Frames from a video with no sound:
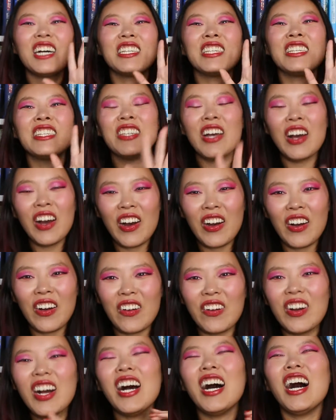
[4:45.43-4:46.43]

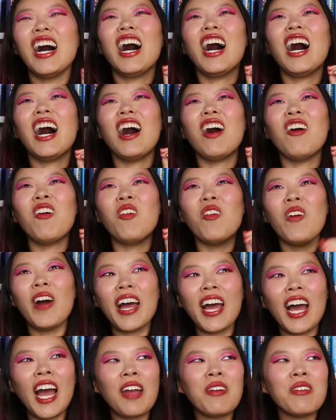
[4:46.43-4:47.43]
so
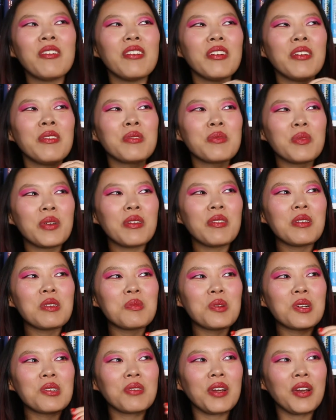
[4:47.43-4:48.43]
one, I, it was one of
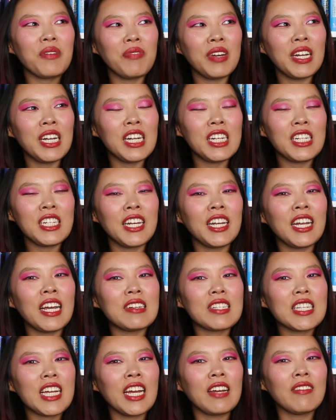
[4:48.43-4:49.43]
those books where I finished it and
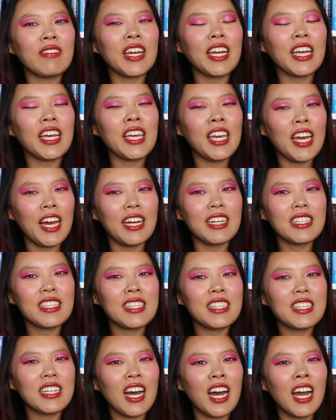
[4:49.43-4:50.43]
I was kind of like,
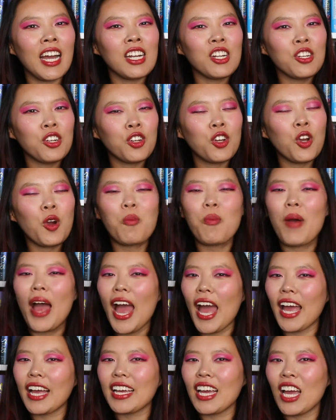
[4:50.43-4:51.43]
yes, I should go
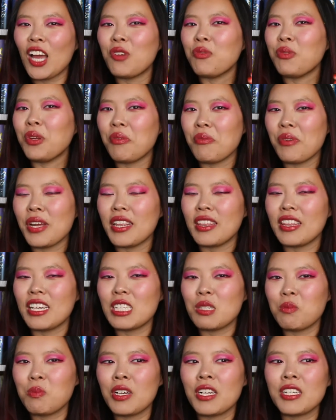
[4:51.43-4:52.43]
back and reread
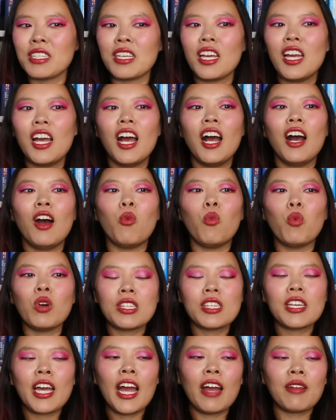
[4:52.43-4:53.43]
this because
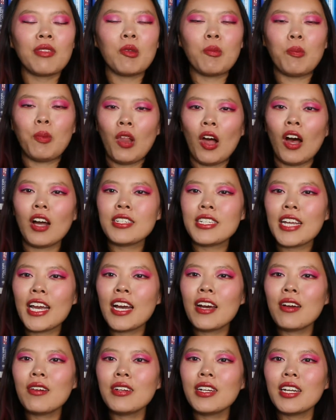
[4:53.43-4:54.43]
once I had the plot
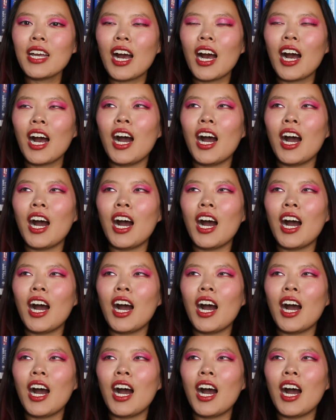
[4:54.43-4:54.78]
down,